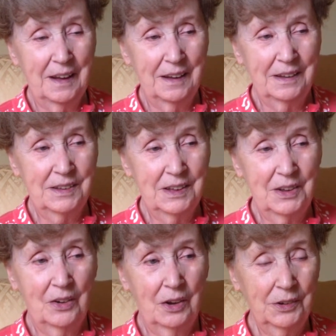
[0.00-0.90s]
And
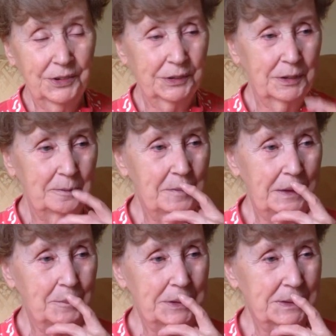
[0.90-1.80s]
he also,
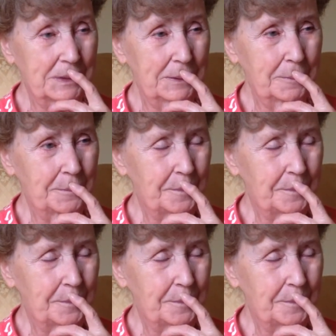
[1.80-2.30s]
let me see,